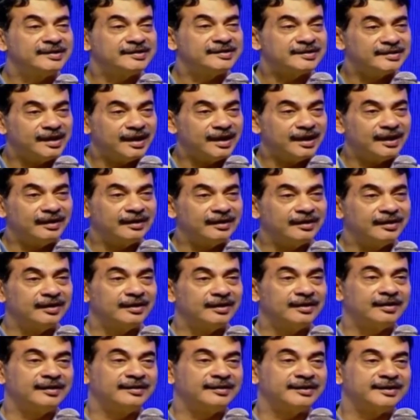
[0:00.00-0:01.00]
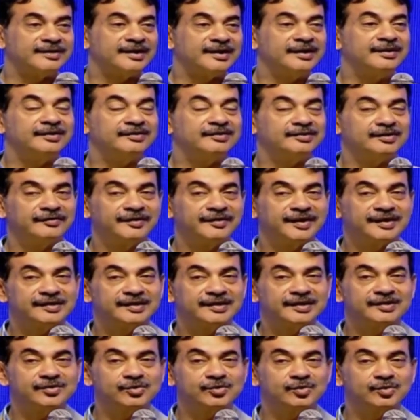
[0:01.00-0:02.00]
And the centers of
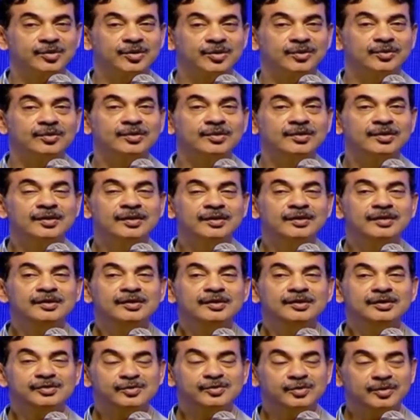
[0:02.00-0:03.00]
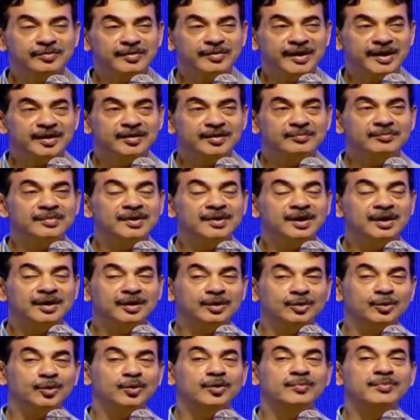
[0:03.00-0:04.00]
excellence tomorrow should become
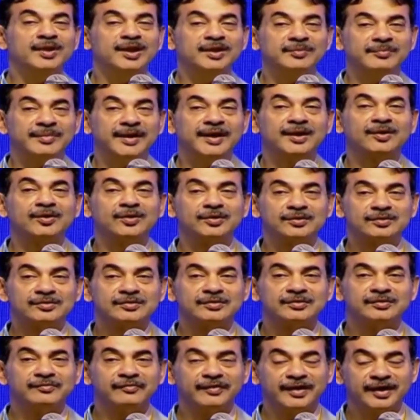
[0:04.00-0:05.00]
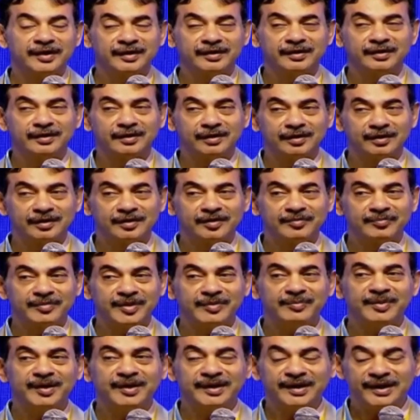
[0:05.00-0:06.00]
global beacons where
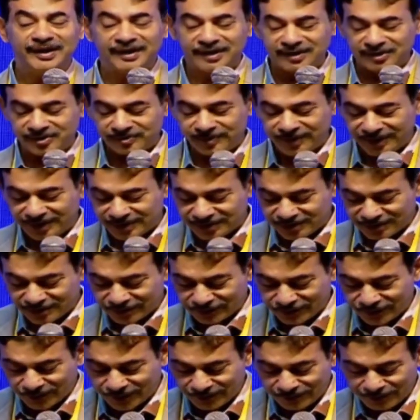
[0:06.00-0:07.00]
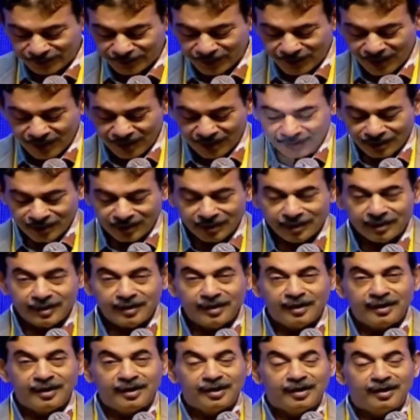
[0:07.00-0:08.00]
people take inspiration from.
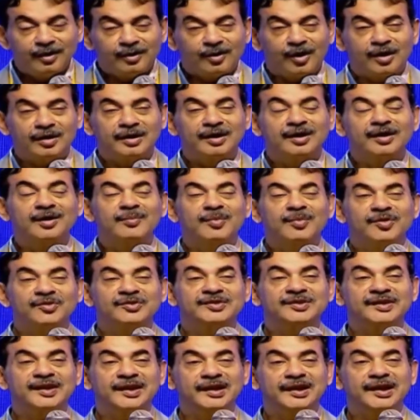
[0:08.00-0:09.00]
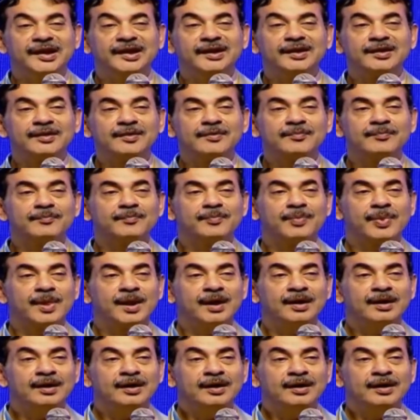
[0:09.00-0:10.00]
Talking about skilling,
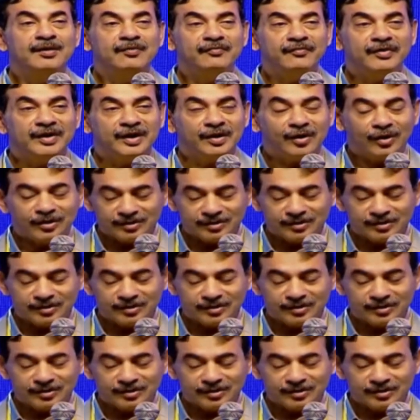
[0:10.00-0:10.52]
we also